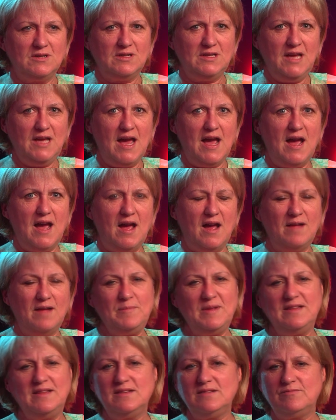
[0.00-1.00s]
Yeah, I
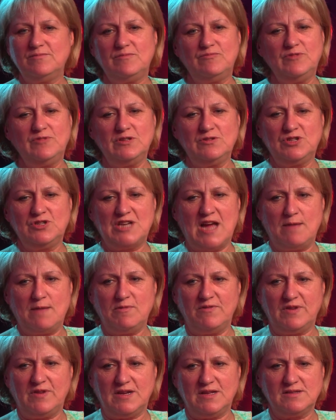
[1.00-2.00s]
mean, the real shame
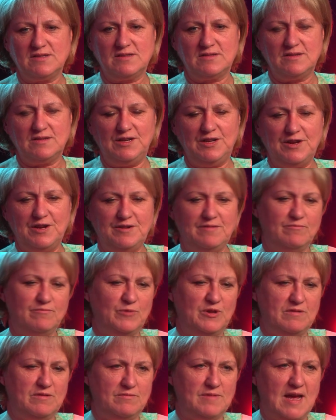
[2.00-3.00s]
of it is,
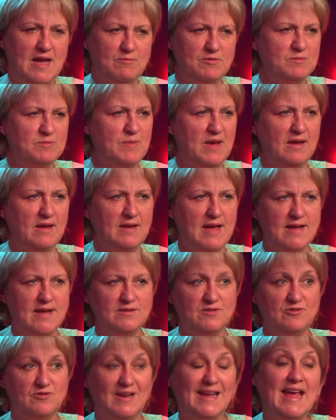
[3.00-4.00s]
with Neighbours being
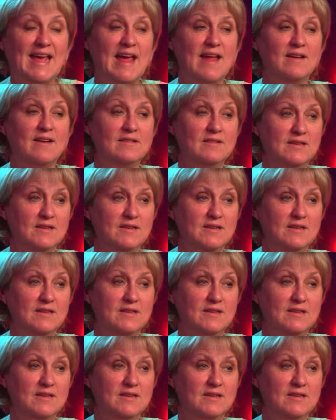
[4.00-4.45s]
cancelled again,